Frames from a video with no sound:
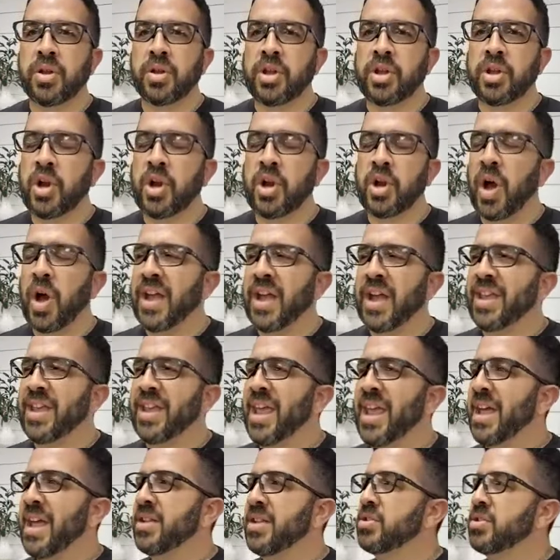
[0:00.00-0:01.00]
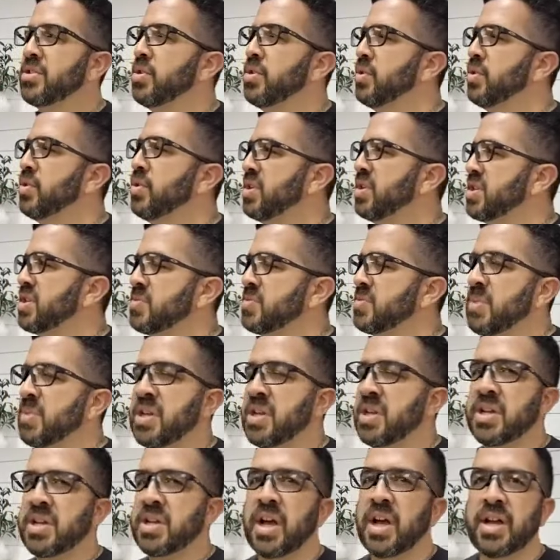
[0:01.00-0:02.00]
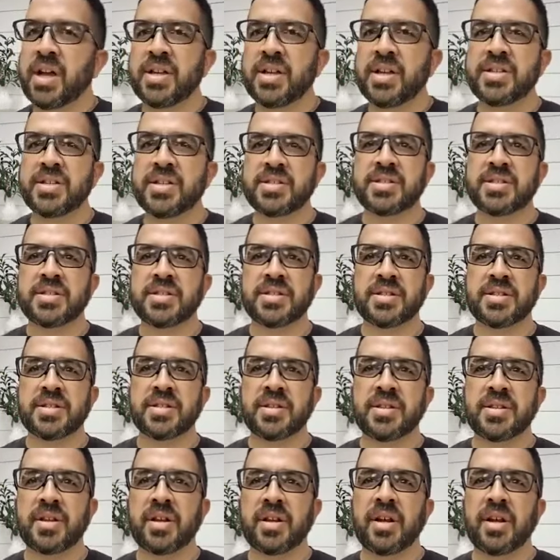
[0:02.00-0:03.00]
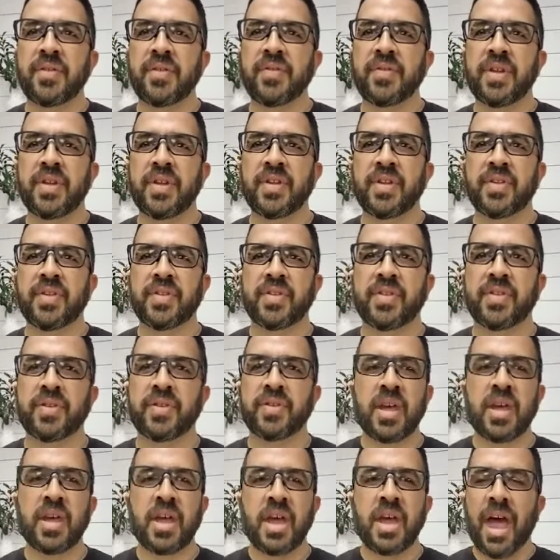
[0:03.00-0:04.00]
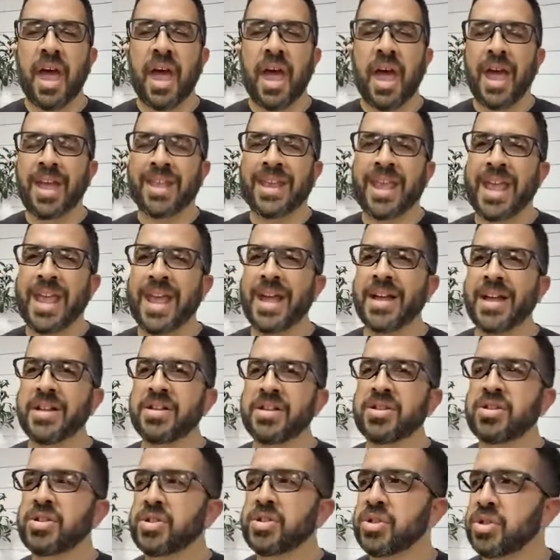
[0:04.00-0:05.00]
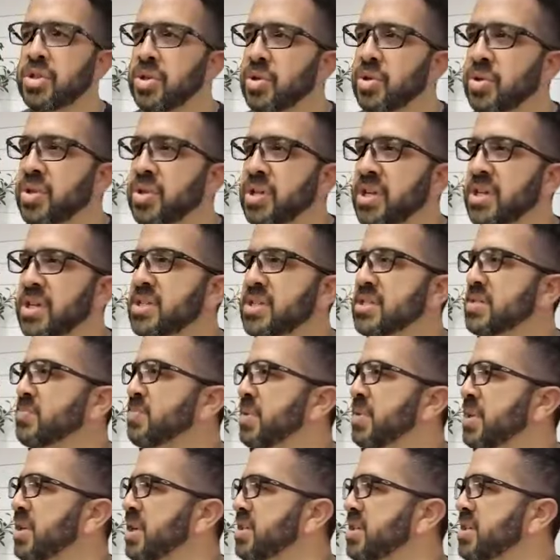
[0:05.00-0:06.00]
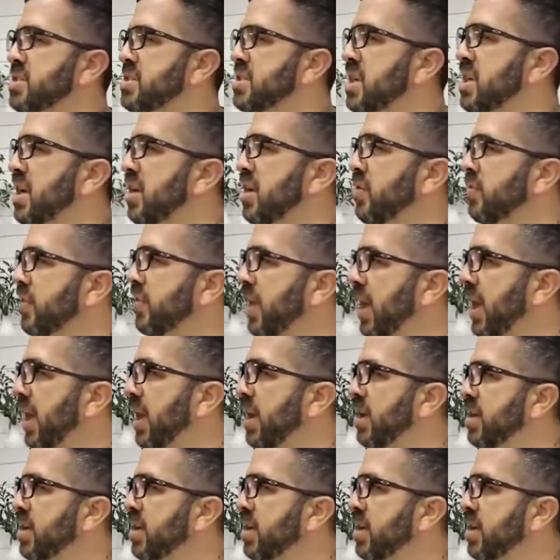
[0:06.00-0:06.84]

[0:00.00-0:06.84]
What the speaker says: You know, I can't do this because of this. I can't do this because of that.